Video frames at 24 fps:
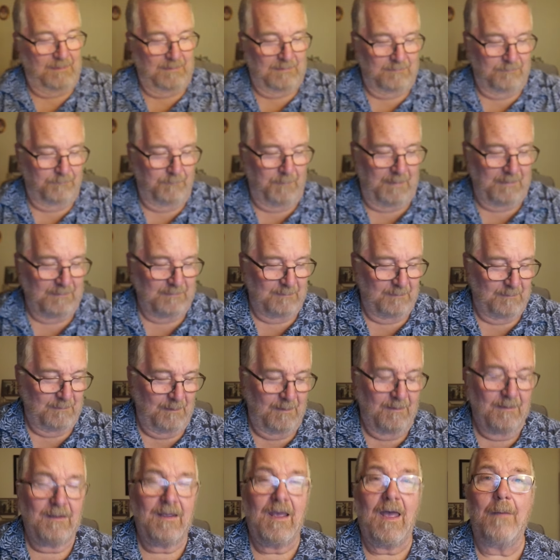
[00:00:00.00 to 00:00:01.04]
it's basically
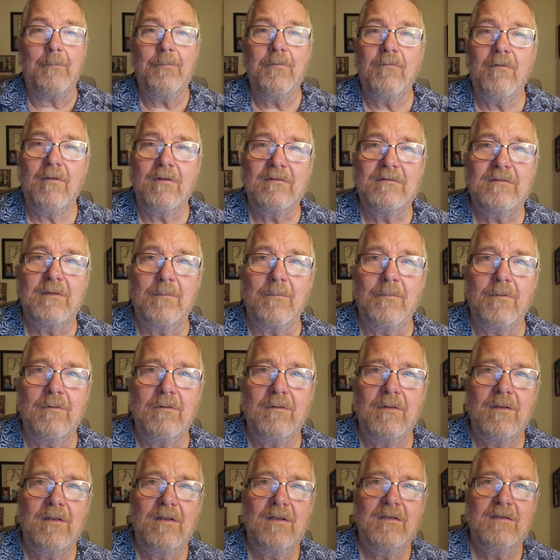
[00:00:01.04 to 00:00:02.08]
the copyright symbol,
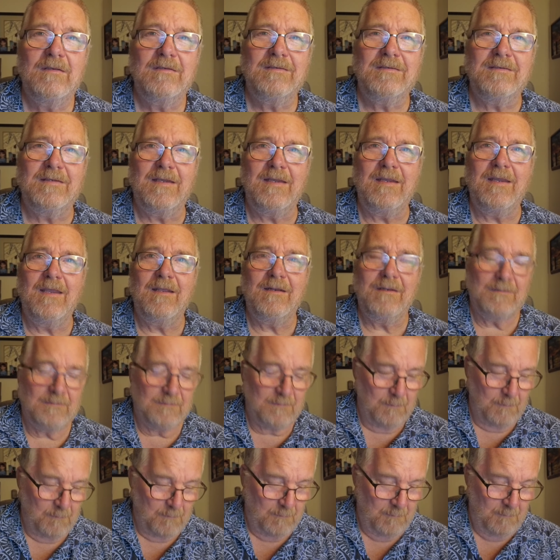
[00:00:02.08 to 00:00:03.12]
C in a
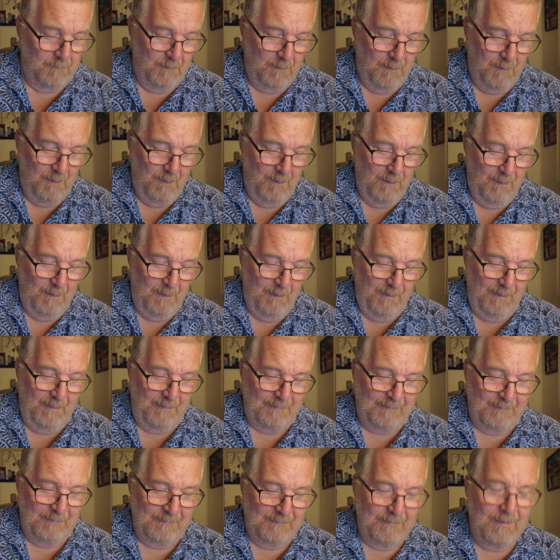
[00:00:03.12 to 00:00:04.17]
circle, and it
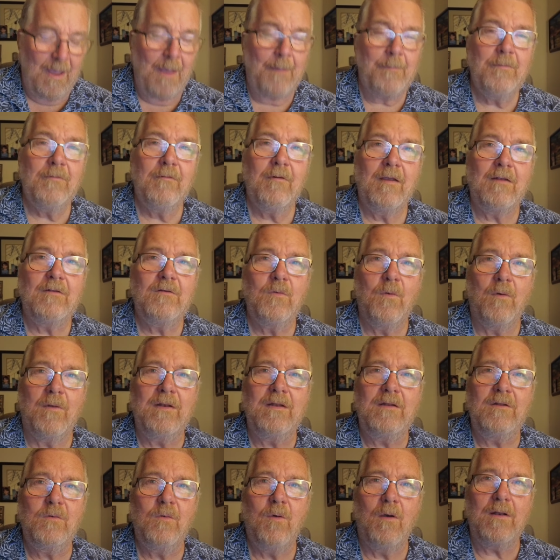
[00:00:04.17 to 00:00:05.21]
says copyright
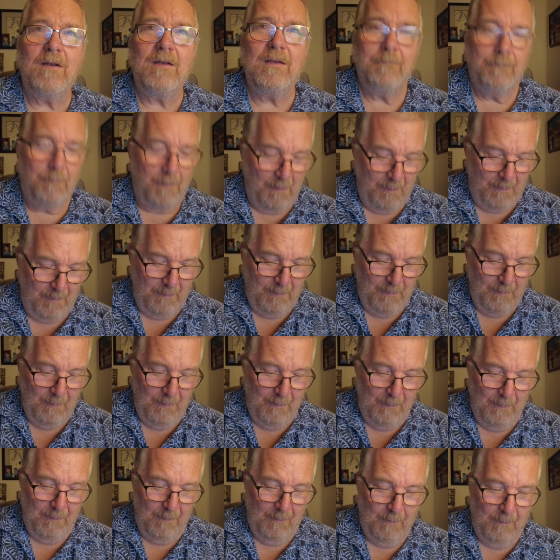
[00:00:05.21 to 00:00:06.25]
2020 by
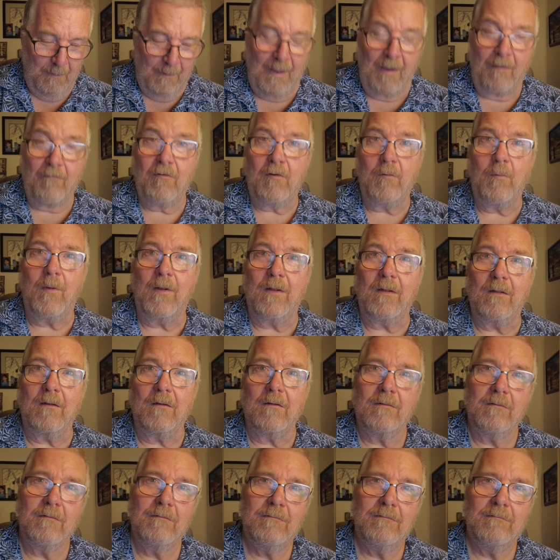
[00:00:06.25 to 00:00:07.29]
Larry
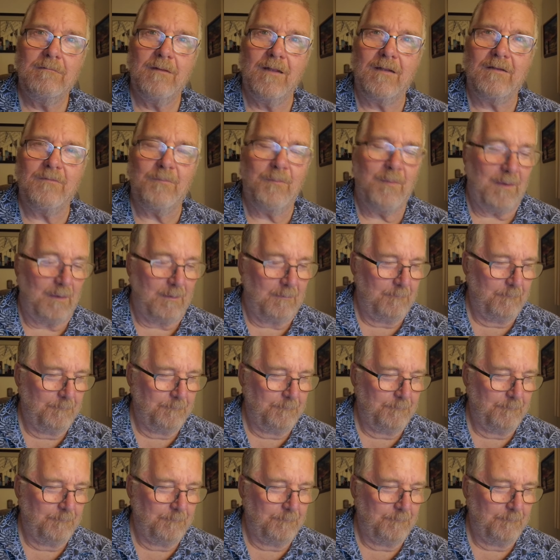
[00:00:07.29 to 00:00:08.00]
Whitler. That's me.